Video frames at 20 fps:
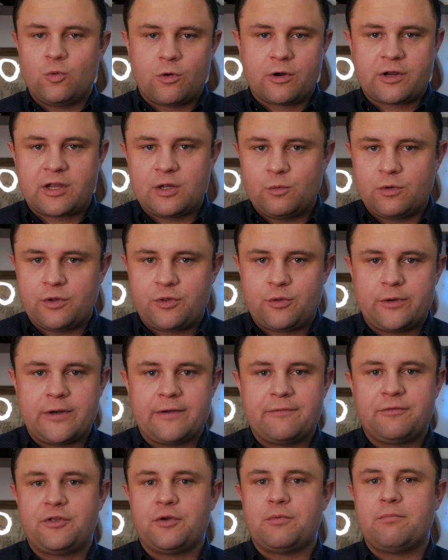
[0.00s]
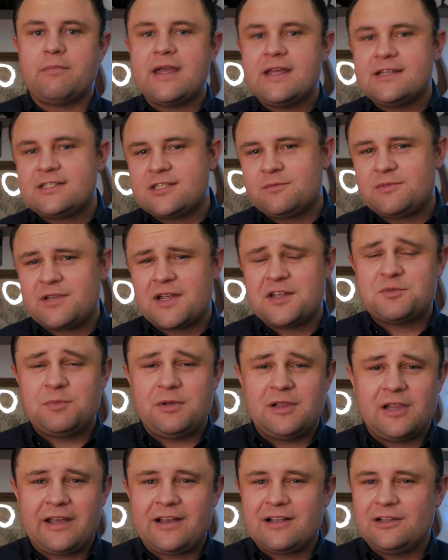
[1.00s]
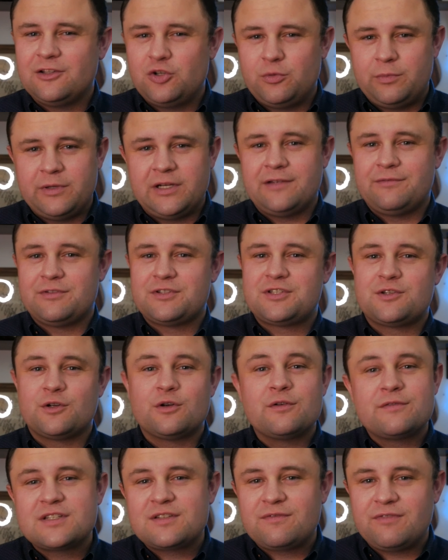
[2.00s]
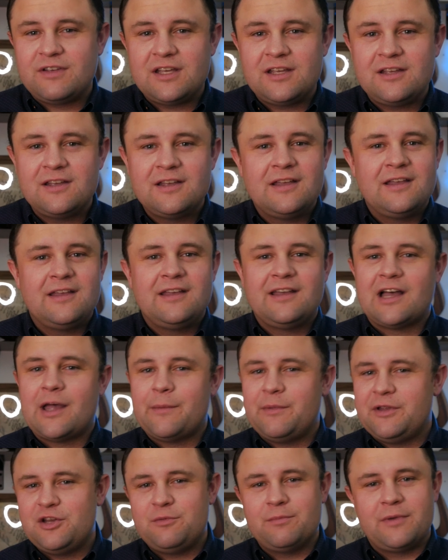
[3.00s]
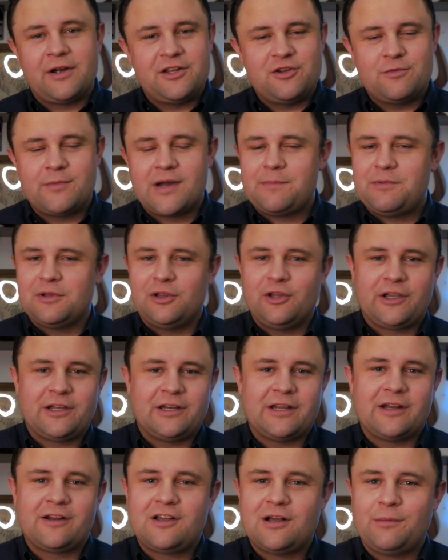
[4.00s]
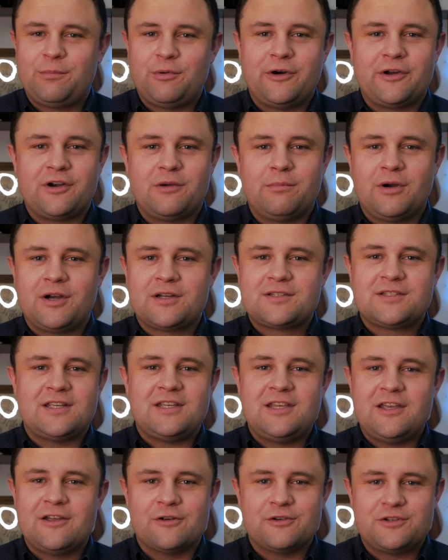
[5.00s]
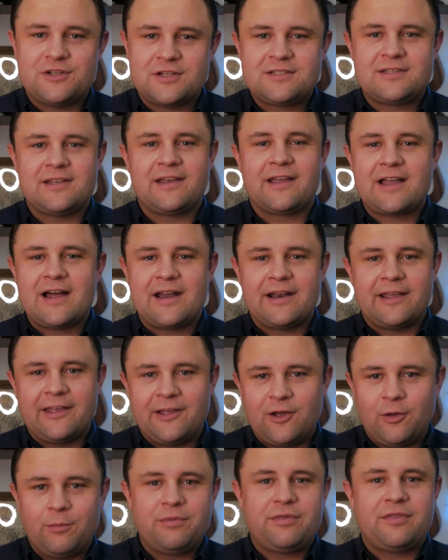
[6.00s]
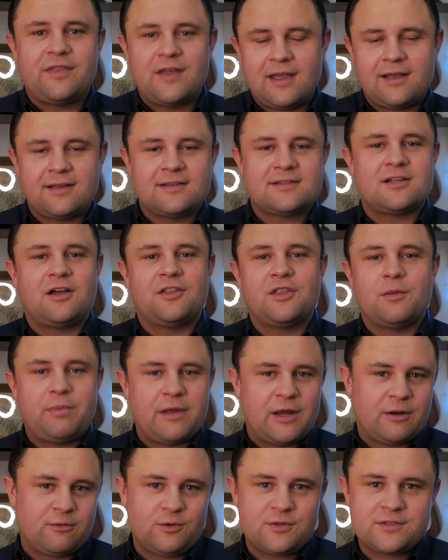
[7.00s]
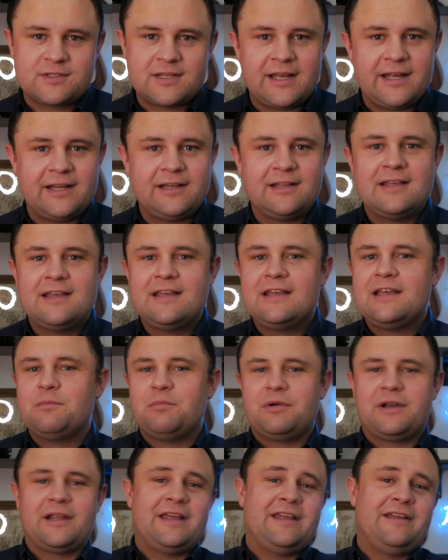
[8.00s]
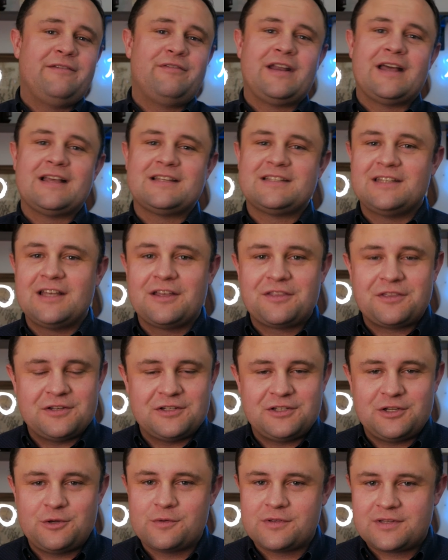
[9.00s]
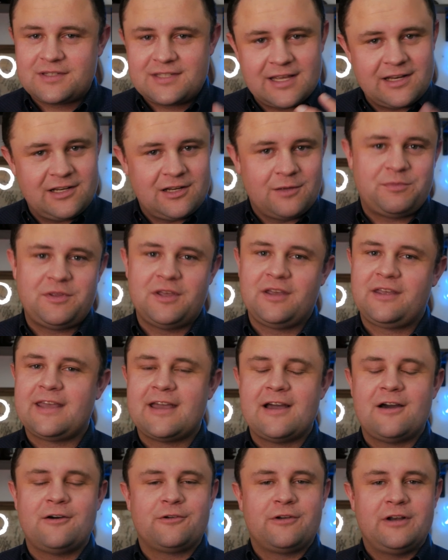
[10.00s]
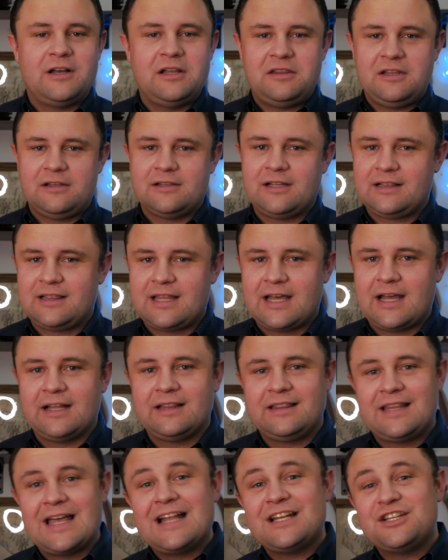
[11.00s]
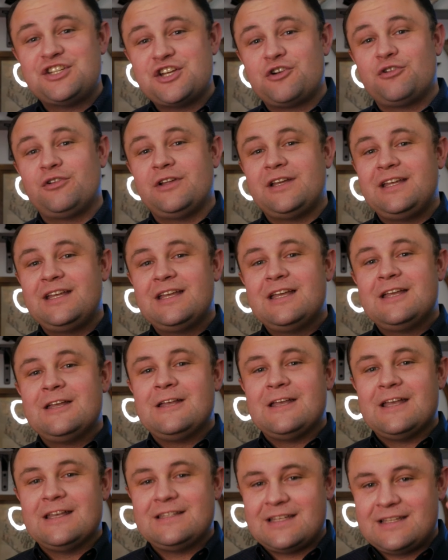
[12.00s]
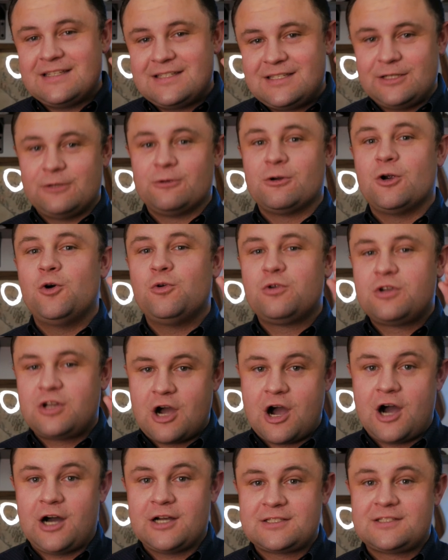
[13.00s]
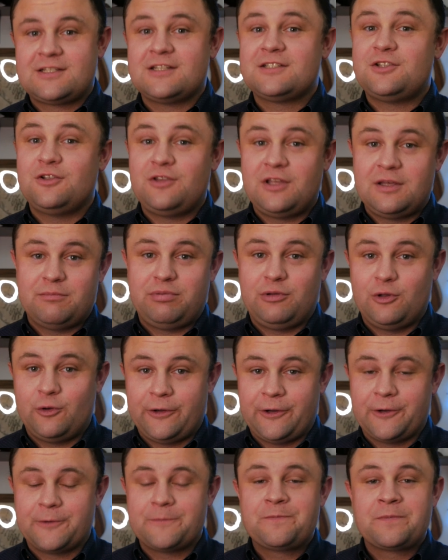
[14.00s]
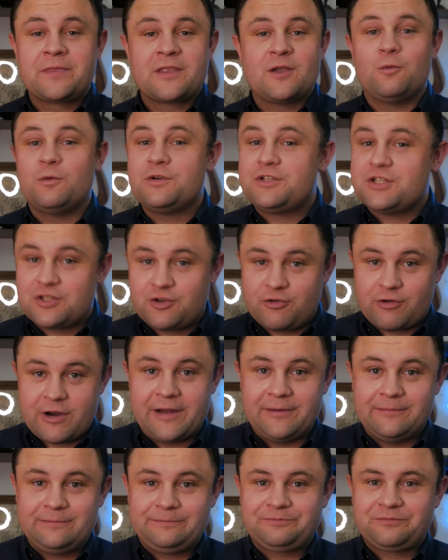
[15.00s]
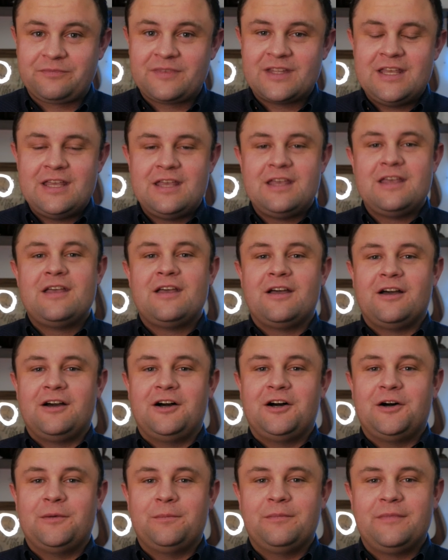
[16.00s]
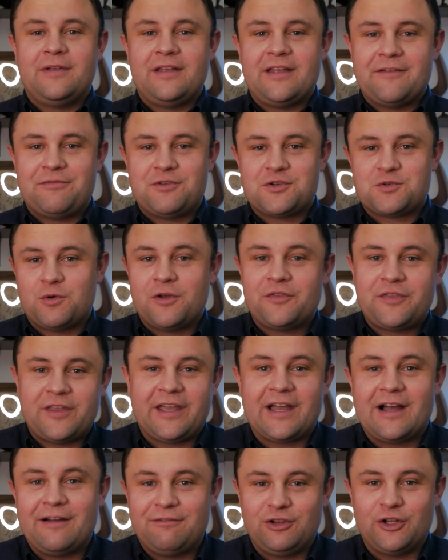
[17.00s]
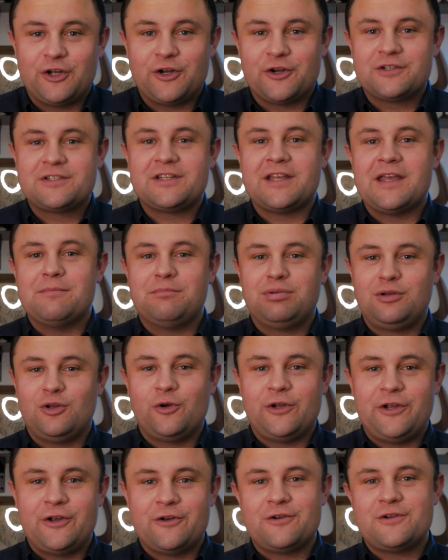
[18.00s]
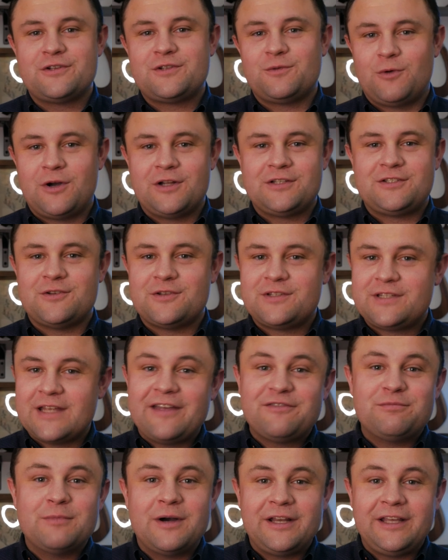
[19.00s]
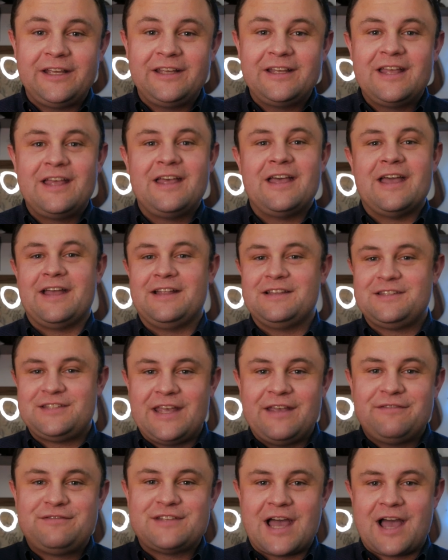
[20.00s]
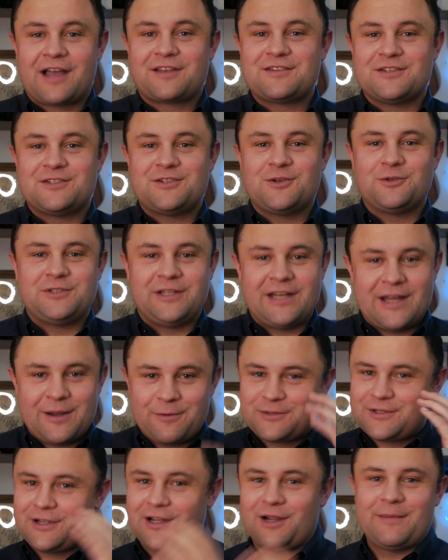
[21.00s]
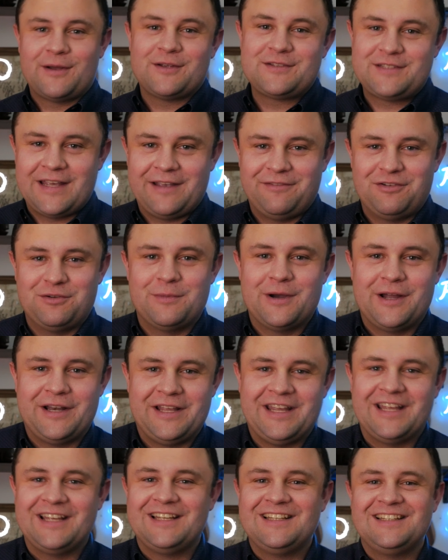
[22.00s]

working with, whatever, there may sometimes be like a little bit of a service fee. I mean, you might be looking at a couple $100 a year just to kind of help things on the payroll side, but it even has nothing to do with setting up the account or anything like that. That generally is a zero cost to the employer, which is great. If there's one thing I've learned, employers want to save money and save taxes. So today we're talking about saving money.